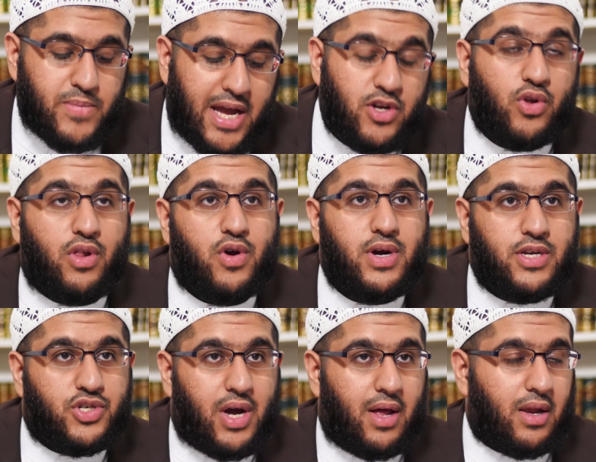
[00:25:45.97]
And to learn
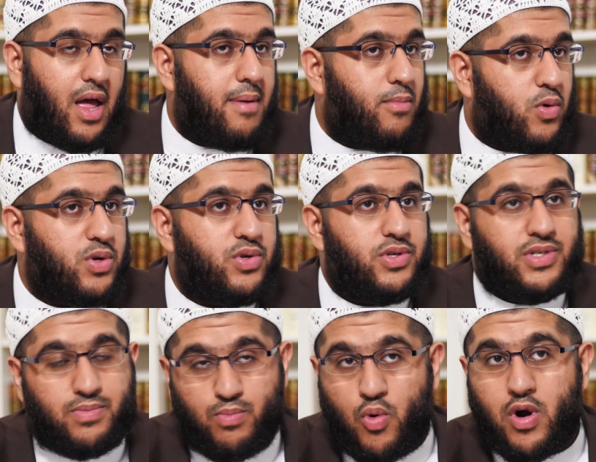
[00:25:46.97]

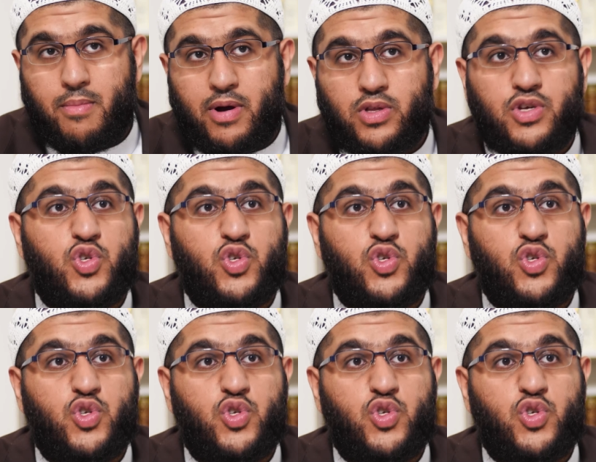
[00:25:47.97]
inshaAllah more about